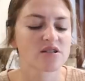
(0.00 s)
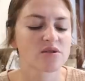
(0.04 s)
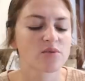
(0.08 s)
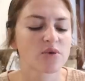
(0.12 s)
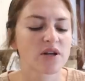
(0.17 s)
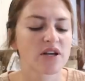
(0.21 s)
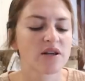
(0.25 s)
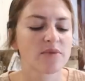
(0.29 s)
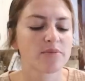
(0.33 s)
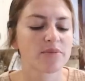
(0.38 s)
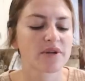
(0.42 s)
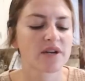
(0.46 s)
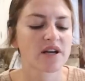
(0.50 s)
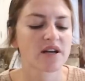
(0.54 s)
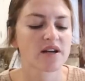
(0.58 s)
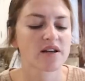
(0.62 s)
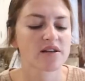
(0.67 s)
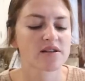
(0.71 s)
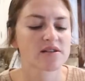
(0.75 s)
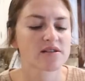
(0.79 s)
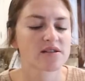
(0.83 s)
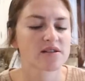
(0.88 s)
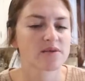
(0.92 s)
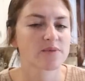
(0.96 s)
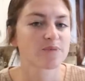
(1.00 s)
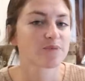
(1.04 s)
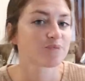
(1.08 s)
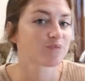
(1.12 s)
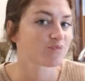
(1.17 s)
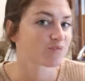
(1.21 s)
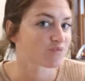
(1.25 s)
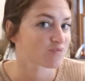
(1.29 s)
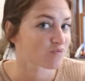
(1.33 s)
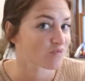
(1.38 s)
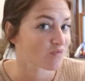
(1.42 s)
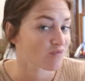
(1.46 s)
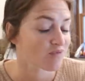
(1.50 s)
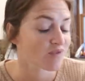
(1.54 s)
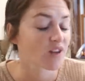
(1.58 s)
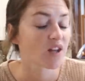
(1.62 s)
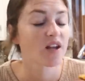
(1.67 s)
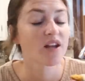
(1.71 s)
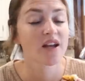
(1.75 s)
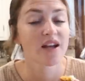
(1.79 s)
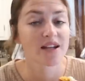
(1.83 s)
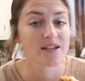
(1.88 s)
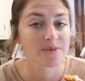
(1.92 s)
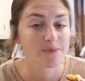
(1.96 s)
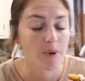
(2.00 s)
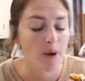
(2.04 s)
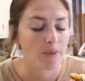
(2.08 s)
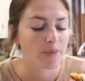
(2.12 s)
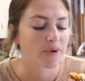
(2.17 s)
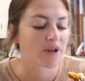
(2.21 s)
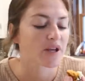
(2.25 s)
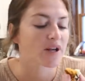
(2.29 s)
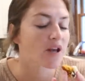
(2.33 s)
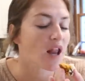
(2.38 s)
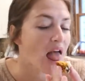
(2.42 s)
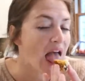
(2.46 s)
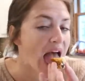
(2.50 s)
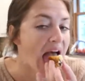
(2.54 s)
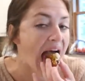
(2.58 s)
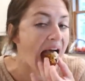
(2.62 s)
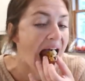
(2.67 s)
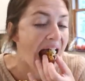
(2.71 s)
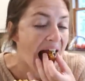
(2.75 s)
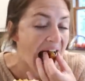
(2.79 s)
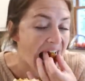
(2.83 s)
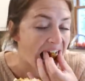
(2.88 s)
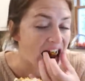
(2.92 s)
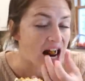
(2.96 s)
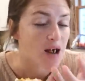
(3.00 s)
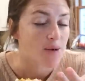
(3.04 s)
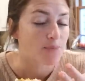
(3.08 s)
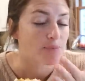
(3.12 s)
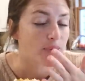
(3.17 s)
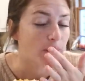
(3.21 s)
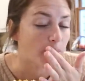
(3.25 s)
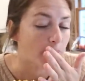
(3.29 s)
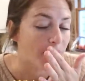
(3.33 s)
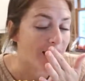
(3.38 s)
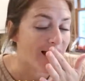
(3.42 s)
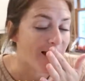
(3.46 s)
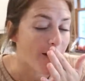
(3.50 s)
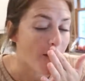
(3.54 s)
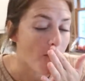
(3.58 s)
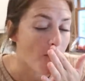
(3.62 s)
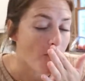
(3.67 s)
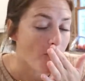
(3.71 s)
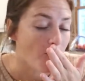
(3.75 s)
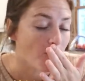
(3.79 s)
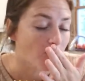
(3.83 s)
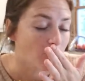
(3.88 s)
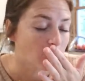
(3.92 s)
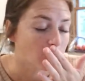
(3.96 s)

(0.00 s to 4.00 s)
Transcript: sweet because it's pumpkin, but wow.